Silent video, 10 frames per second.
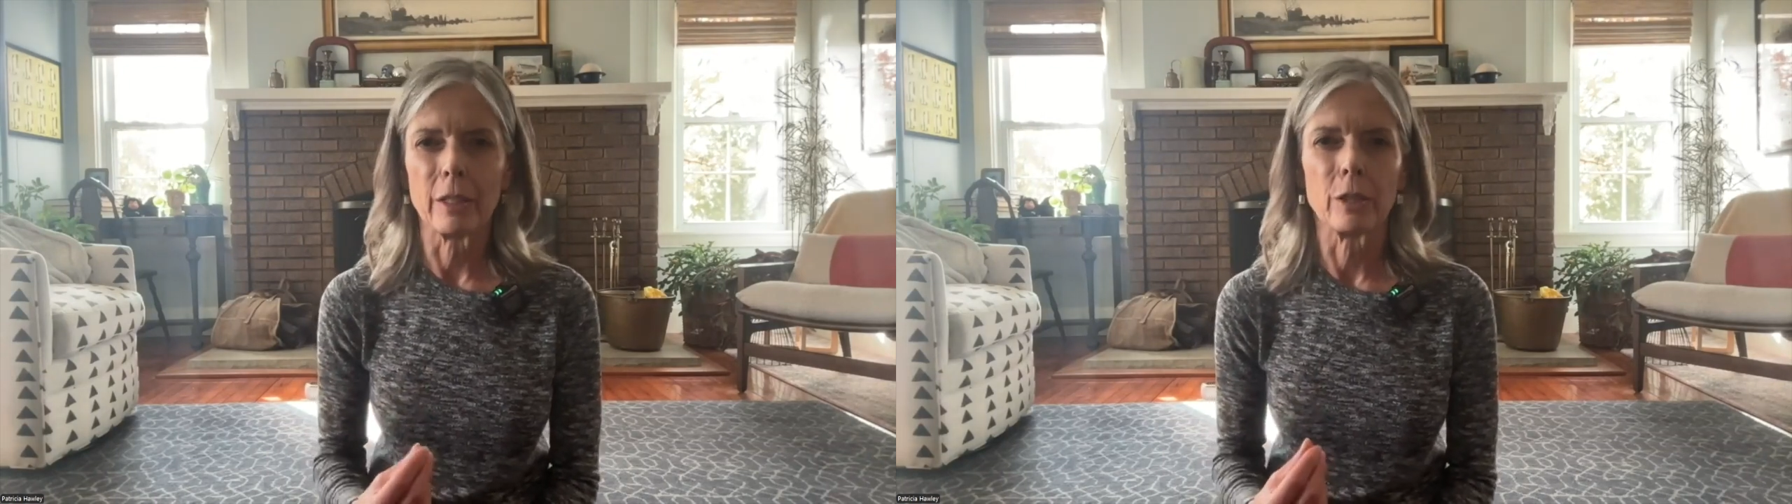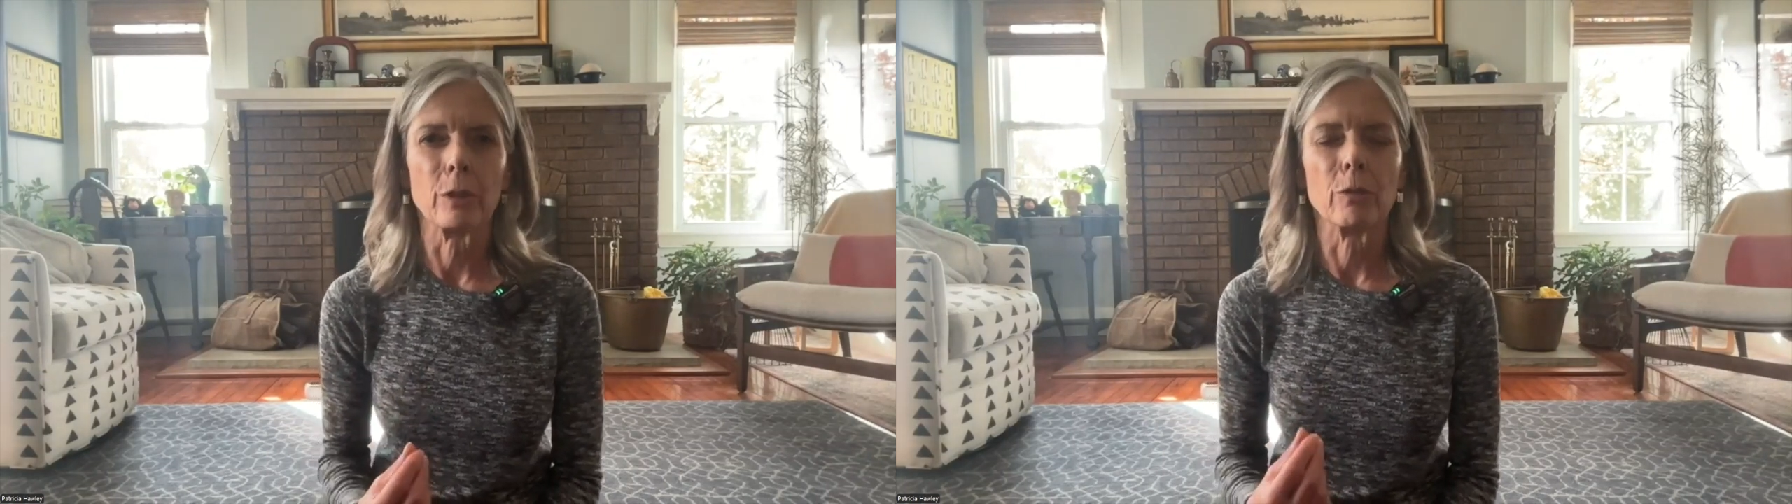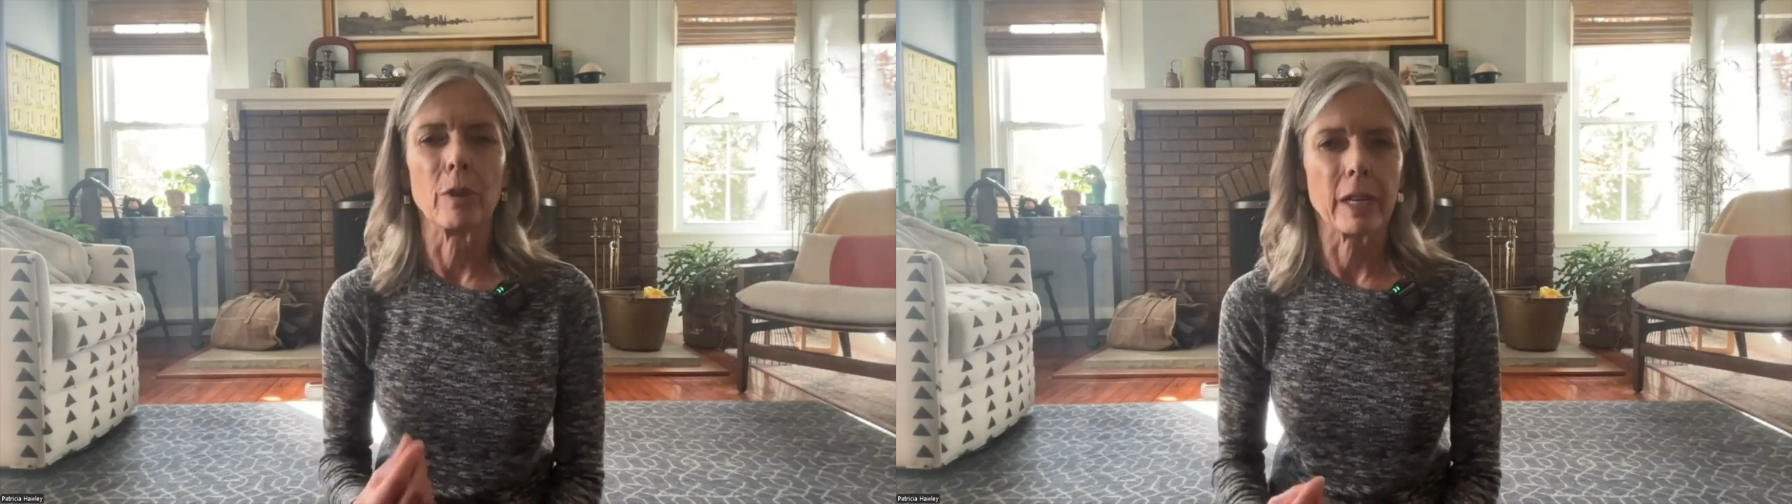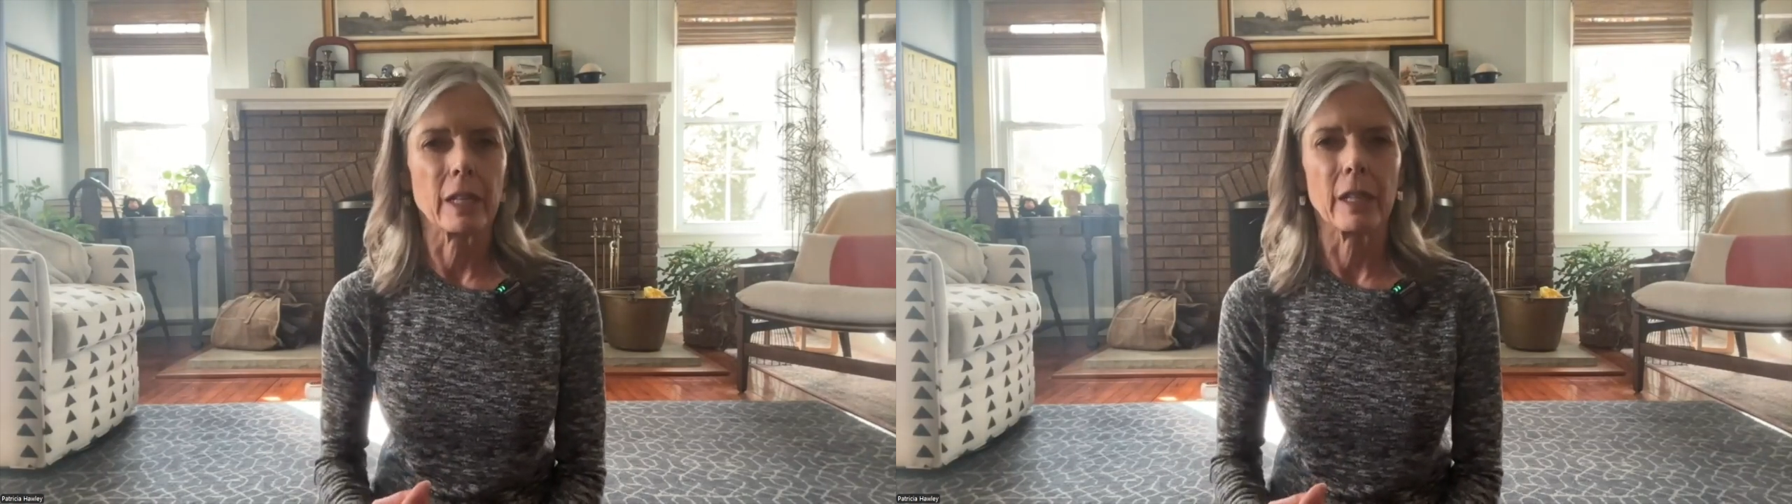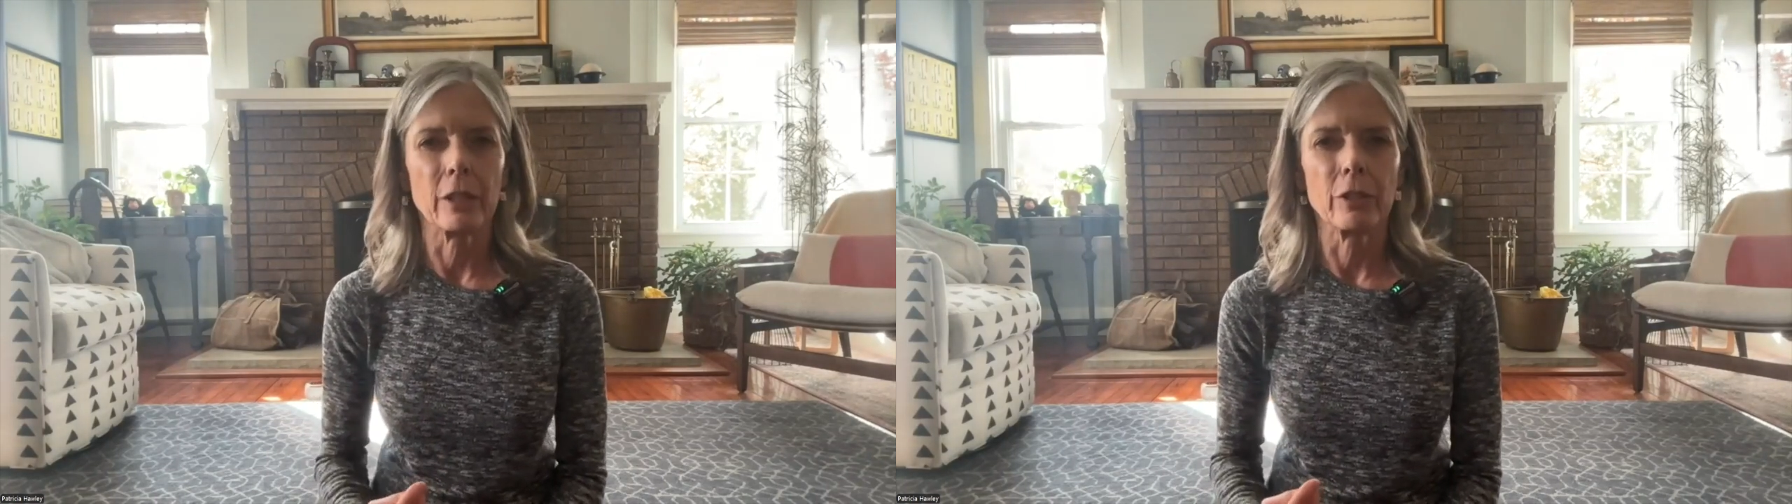to
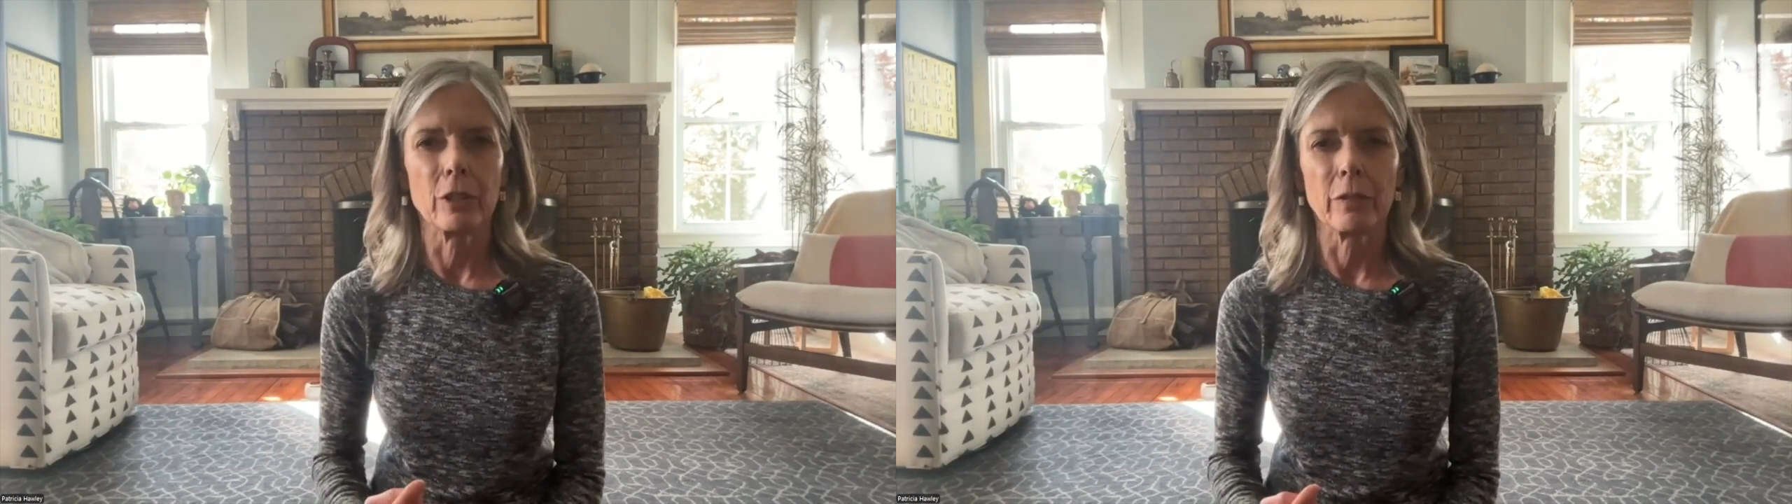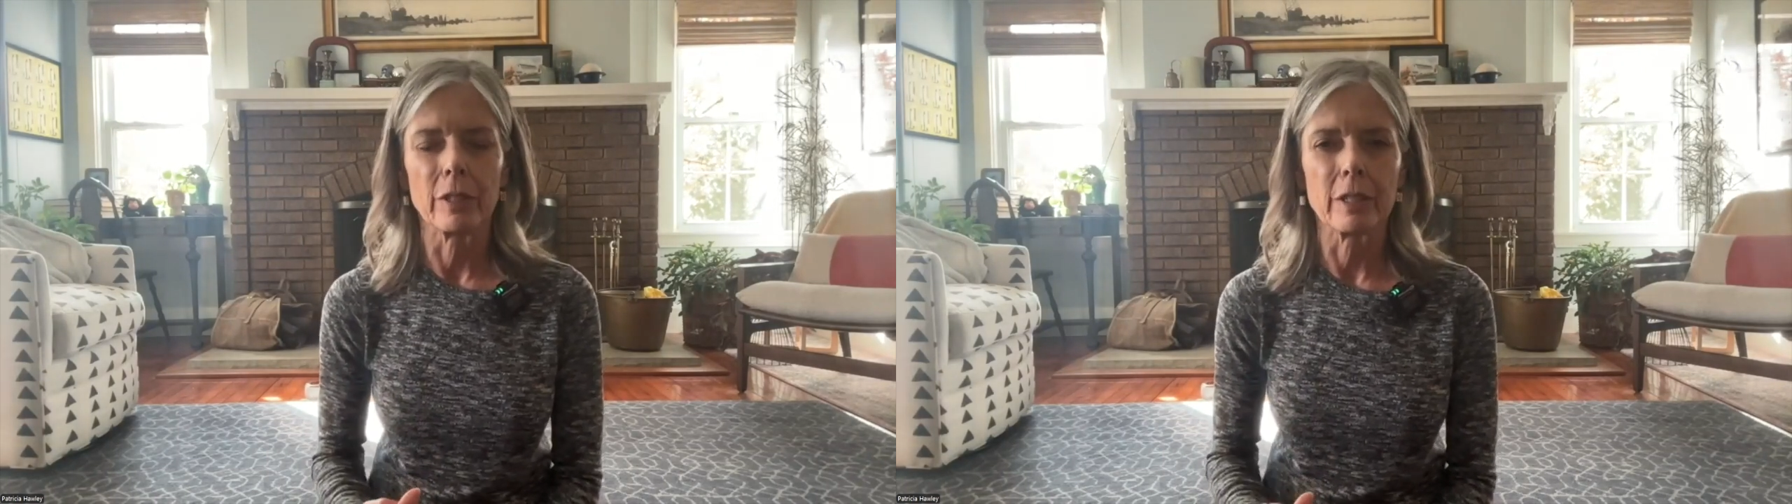regulate your nervous